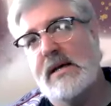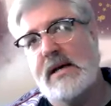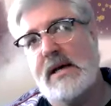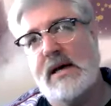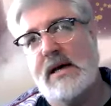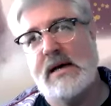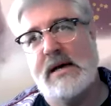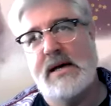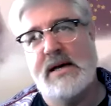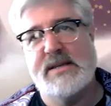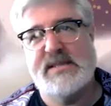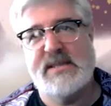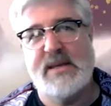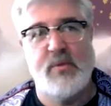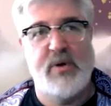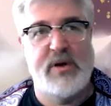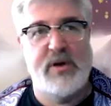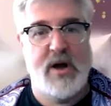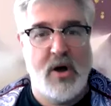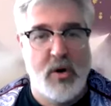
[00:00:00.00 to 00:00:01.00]
uh, some
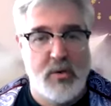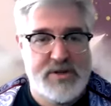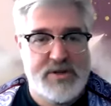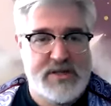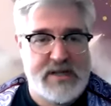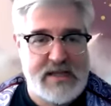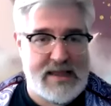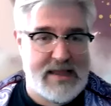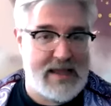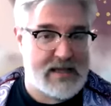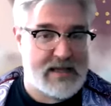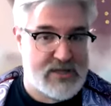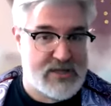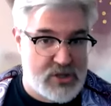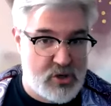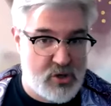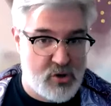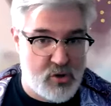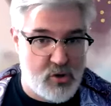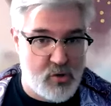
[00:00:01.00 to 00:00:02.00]
way to host it like
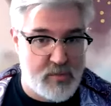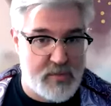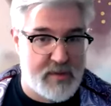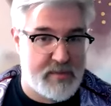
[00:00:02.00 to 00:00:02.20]
zoom